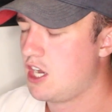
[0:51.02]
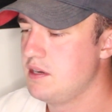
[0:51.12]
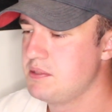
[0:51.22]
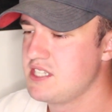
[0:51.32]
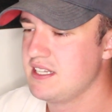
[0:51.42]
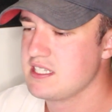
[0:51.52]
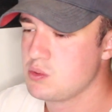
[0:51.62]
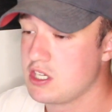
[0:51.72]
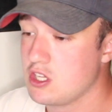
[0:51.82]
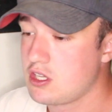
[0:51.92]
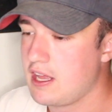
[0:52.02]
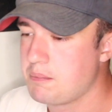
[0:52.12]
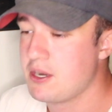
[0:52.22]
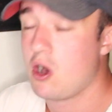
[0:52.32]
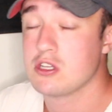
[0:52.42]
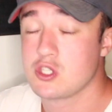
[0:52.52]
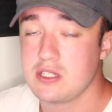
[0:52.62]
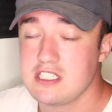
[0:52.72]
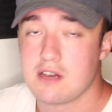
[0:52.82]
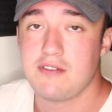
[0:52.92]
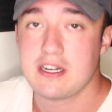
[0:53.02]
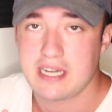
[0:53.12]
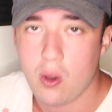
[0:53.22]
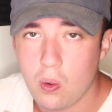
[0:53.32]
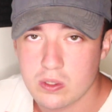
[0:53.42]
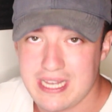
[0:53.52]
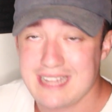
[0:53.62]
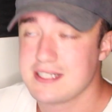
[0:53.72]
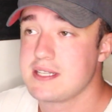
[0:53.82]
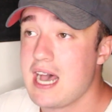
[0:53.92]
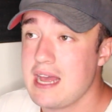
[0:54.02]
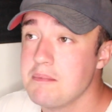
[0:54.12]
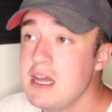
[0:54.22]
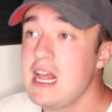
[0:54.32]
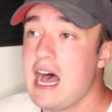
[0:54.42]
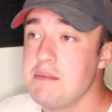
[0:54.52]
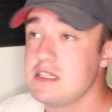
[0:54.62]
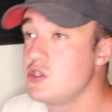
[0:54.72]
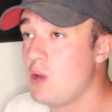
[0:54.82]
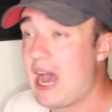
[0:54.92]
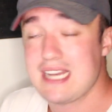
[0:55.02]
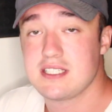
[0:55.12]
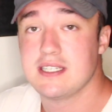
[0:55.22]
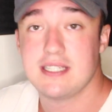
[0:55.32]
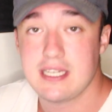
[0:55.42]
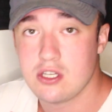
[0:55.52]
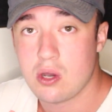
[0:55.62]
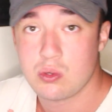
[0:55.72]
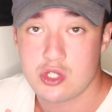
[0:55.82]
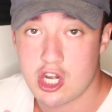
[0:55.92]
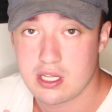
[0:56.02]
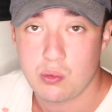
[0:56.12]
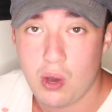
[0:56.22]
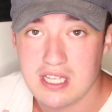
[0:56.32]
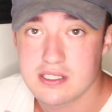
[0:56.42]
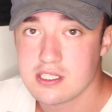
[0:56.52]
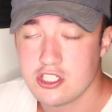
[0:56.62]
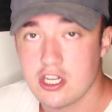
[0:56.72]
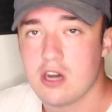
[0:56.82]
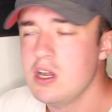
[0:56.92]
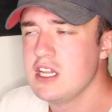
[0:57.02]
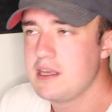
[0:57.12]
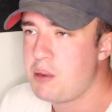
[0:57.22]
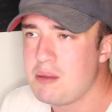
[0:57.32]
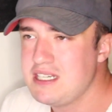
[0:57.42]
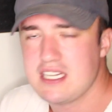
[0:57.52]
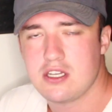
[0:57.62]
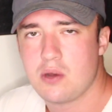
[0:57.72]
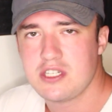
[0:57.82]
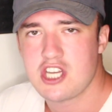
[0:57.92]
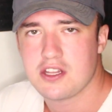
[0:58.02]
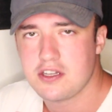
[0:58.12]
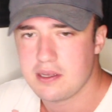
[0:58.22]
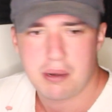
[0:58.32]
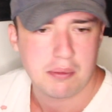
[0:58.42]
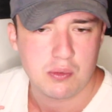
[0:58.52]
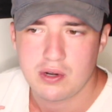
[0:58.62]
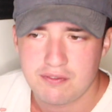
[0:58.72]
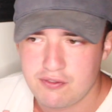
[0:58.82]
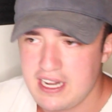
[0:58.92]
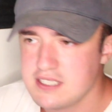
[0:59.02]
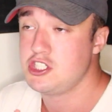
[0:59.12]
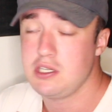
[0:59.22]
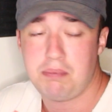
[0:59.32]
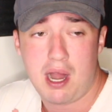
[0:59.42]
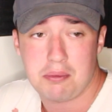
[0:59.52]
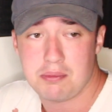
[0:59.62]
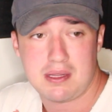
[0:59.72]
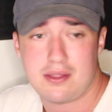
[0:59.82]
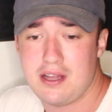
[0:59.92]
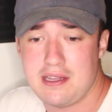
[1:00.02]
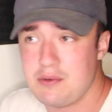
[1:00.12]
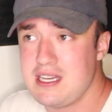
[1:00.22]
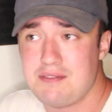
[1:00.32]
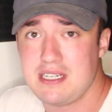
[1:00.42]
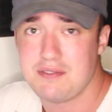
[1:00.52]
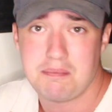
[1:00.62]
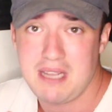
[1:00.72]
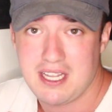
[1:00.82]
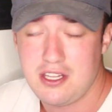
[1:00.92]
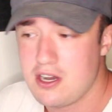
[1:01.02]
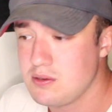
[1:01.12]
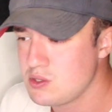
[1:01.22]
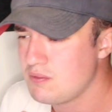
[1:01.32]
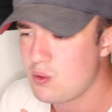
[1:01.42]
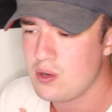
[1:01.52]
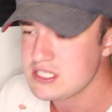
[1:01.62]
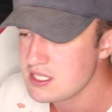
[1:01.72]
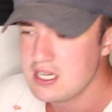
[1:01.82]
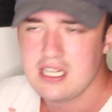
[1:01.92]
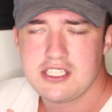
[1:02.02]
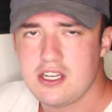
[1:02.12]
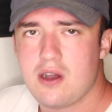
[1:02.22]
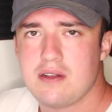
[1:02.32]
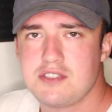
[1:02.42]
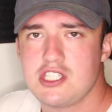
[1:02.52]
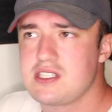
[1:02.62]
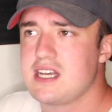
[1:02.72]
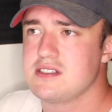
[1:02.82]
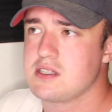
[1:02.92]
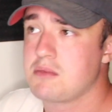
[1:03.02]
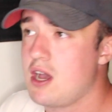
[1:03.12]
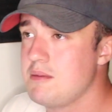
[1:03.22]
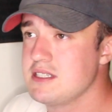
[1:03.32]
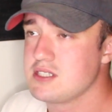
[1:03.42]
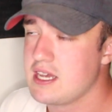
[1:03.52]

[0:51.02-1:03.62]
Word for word: 100% that's what it looked like, but also these are very old. At the time, I bet you Addison didn't know who Charli was, you know? They probably didn't know each other, they probably weren't friends. She probably thought they would never even meet, you know? So of course, you know, if she's getting some comments